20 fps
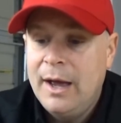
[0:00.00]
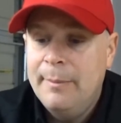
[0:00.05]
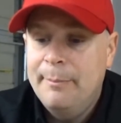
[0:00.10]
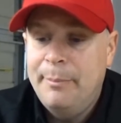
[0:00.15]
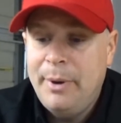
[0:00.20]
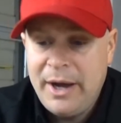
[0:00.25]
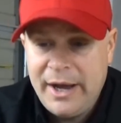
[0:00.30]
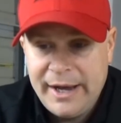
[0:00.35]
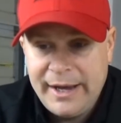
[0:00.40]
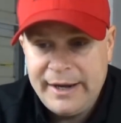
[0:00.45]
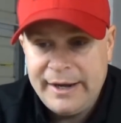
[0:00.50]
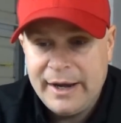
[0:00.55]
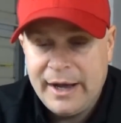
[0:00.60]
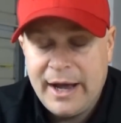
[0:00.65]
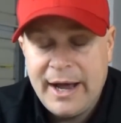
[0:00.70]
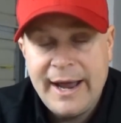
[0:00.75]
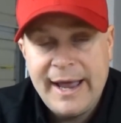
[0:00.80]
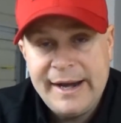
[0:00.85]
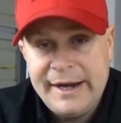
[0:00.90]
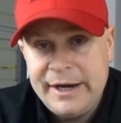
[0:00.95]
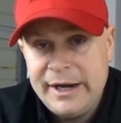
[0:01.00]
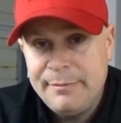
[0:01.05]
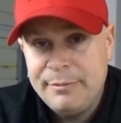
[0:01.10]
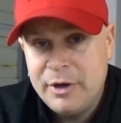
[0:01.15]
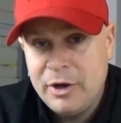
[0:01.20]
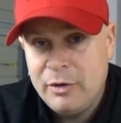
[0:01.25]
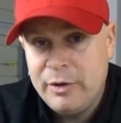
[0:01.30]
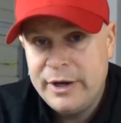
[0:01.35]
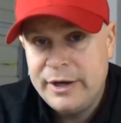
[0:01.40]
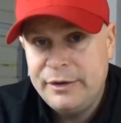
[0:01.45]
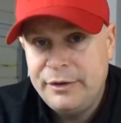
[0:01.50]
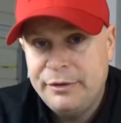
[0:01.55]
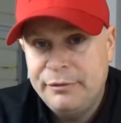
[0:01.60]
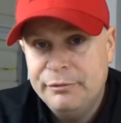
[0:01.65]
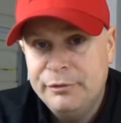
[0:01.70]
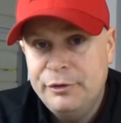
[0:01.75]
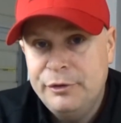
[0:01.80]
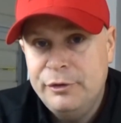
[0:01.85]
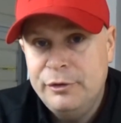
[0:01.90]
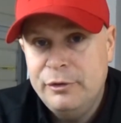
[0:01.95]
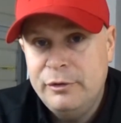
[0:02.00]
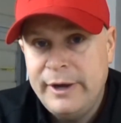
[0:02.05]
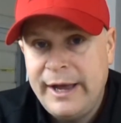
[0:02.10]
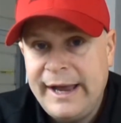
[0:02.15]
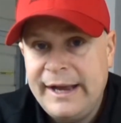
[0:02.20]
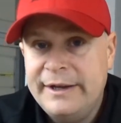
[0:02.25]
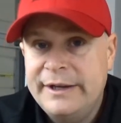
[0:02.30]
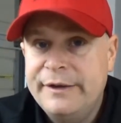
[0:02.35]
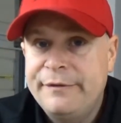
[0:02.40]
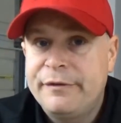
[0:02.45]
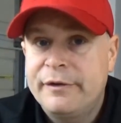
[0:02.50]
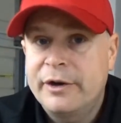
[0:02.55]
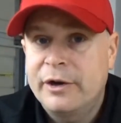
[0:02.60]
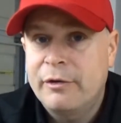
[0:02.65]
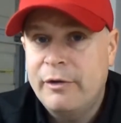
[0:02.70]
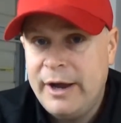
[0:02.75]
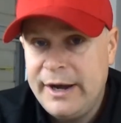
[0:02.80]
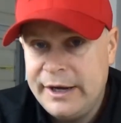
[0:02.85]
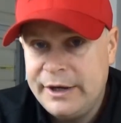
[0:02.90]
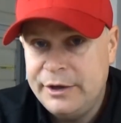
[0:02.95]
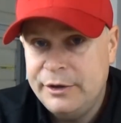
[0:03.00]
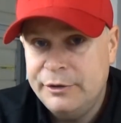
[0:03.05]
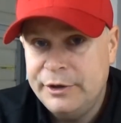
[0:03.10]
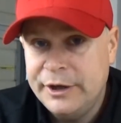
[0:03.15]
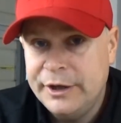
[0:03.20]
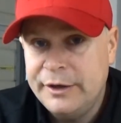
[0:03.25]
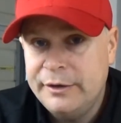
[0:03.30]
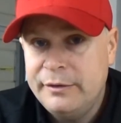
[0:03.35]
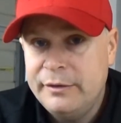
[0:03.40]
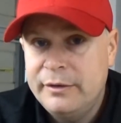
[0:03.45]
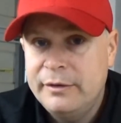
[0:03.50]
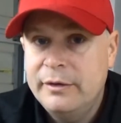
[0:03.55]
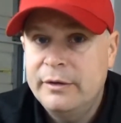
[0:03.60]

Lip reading: But I ended up going through a different credit union